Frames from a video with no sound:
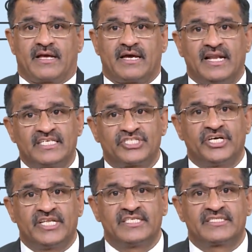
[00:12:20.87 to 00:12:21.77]

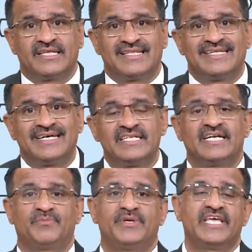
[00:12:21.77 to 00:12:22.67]
Culture is the
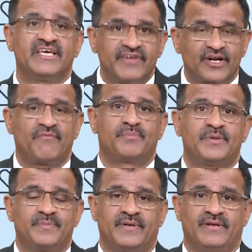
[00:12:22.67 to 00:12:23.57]
learned behavior of
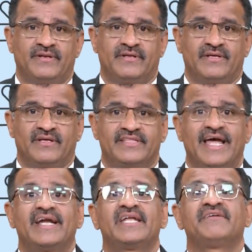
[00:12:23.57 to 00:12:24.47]
people
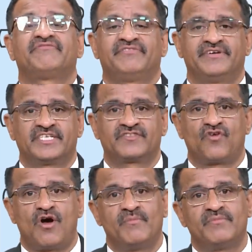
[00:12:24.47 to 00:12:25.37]
that differs
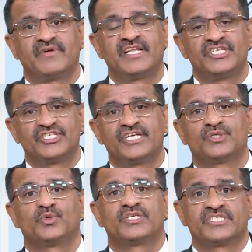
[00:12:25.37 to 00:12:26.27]
from region
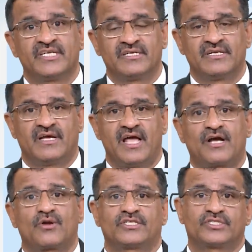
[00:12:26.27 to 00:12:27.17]
to region
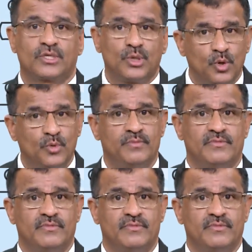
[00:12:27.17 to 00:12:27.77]
across the globe,